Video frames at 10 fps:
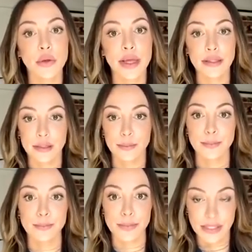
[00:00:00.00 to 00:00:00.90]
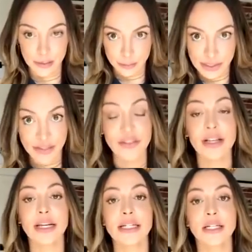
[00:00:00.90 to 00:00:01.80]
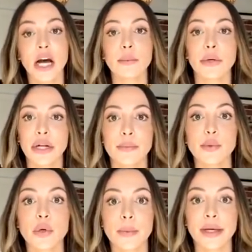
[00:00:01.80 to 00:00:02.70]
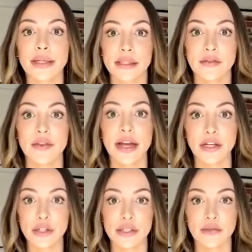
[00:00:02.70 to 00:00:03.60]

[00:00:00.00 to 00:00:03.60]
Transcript: They specifically did not put in a pool because of the ages of